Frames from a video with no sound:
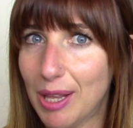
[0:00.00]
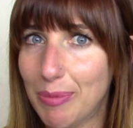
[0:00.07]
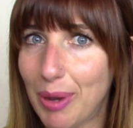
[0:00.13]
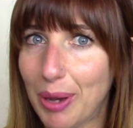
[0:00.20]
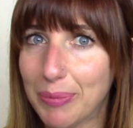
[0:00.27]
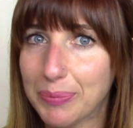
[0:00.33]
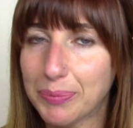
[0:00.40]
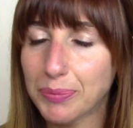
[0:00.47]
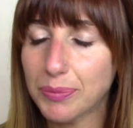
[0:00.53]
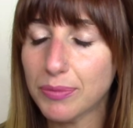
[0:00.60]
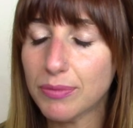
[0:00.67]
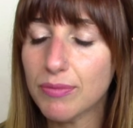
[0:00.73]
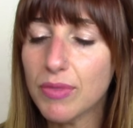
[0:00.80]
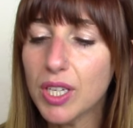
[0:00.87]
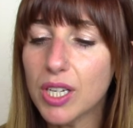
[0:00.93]
about.
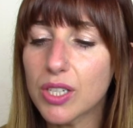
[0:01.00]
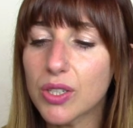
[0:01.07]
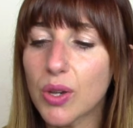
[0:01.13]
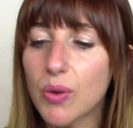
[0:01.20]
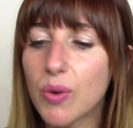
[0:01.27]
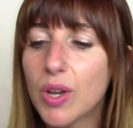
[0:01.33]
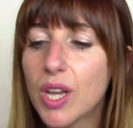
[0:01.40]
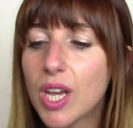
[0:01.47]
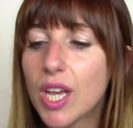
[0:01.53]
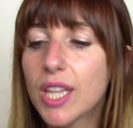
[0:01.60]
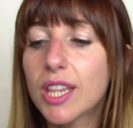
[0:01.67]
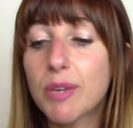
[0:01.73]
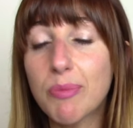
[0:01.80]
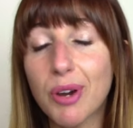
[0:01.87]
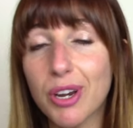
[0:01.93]
So
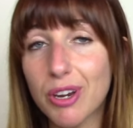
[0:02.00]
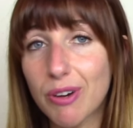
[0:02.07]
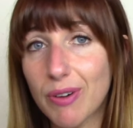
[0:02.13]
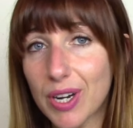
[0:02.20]
the Mercury